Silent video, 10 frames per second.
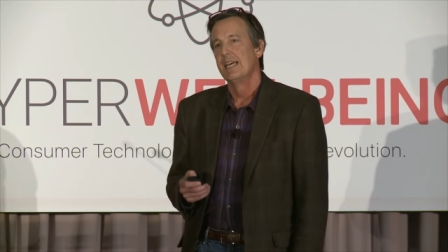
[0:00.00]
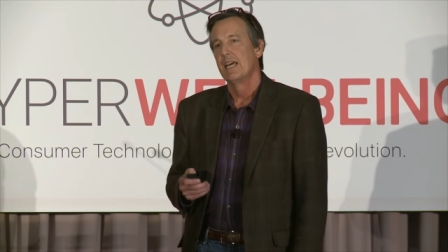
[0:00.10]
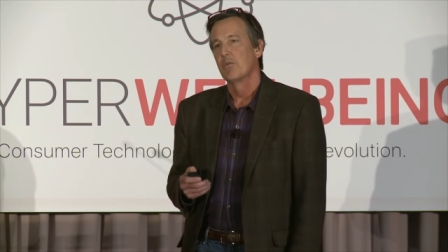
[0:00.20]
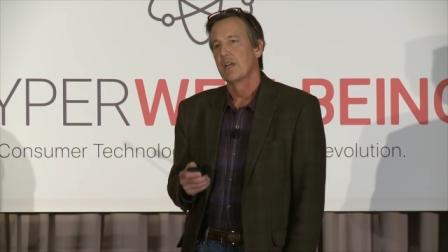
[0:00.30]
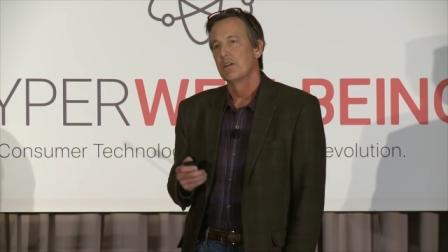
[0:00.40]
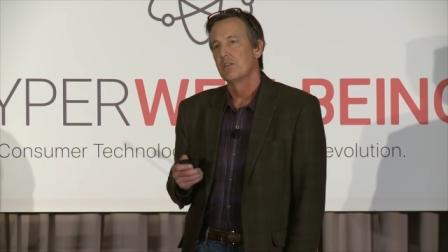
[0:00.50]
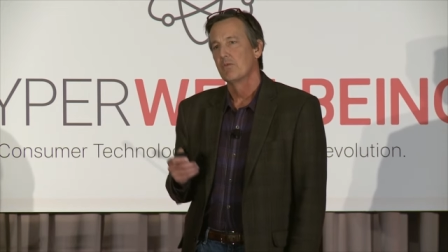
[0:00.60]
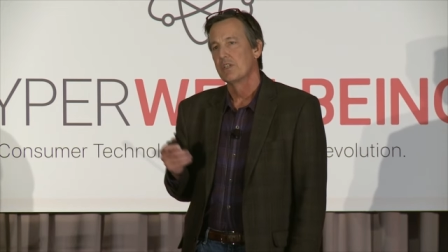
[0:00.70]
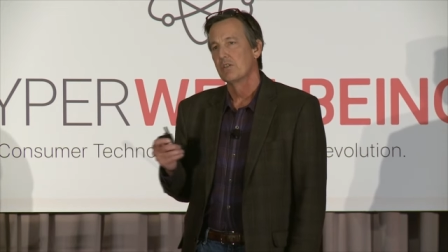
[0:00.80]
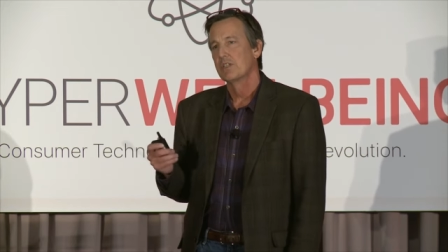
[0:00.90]
And when, I,
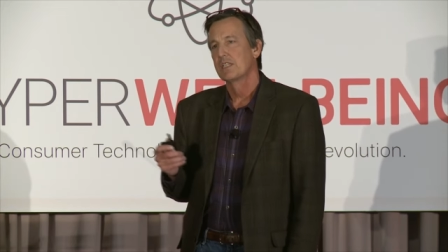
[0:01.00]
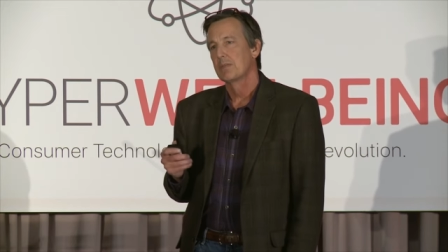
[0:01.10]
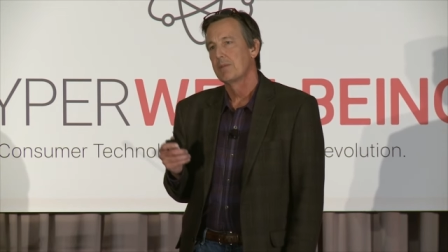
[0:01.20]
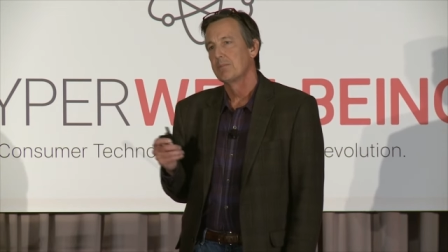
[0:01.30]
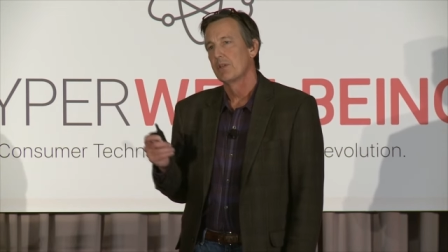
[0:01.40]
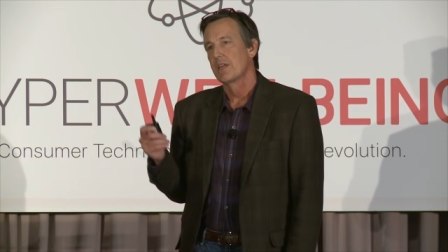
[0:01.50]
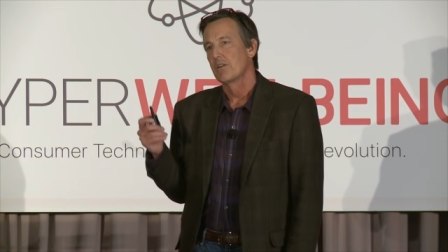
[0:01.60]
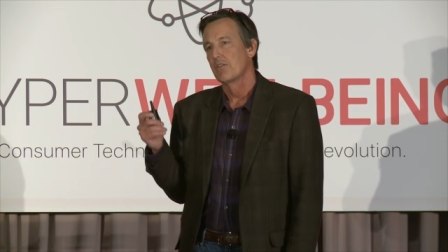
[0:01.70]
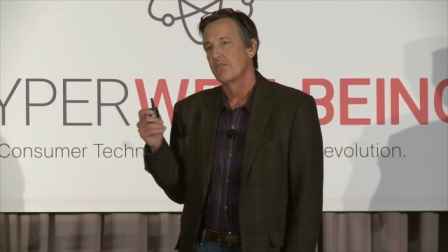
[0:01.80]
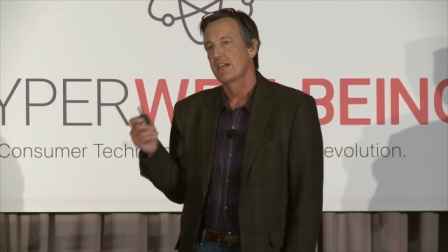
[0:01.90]
when you look at the people that
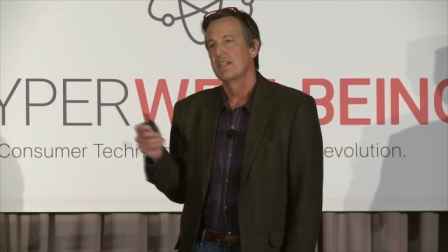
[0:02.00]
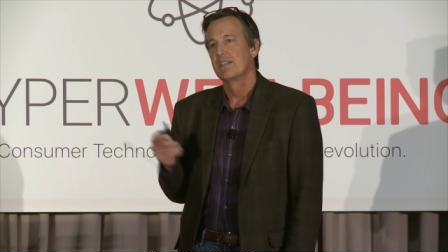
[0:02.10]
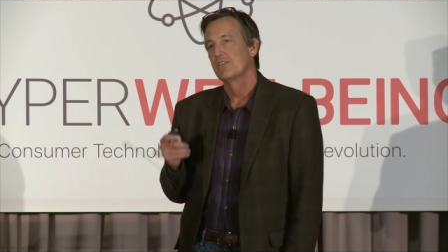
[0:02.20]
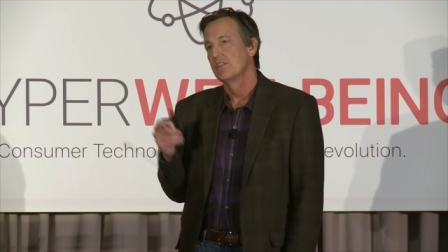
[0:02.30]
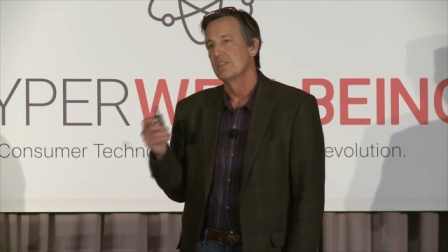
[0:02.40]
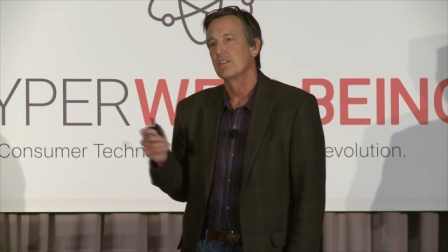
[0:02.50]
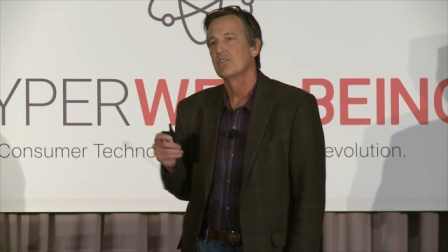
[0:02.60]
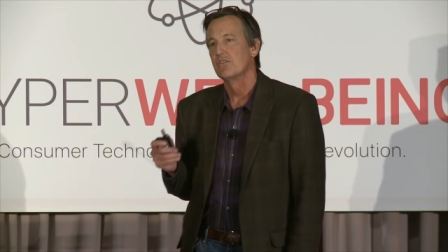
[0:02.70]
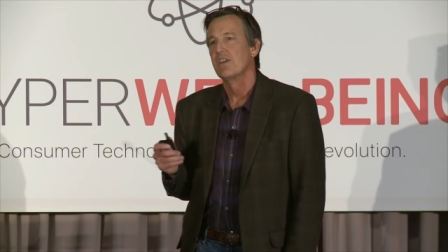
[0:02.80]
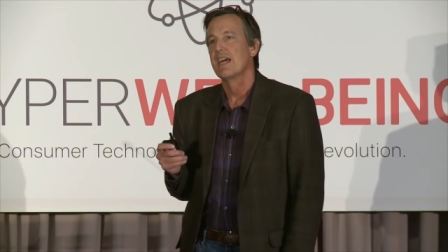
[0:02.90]
are affected, it's the
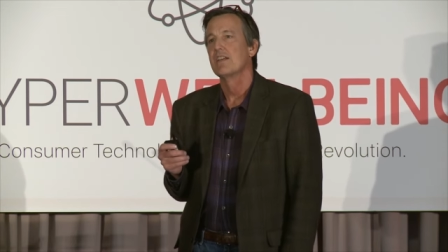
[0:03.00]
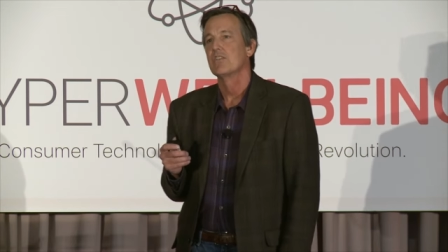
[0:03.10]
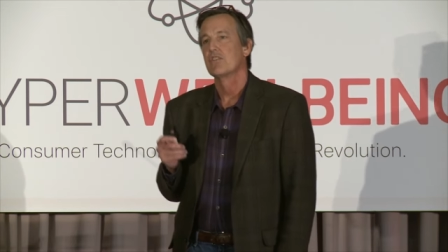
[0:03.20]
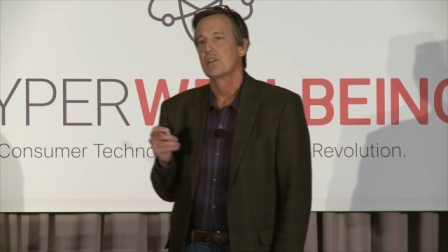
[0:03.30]
disadvantaged.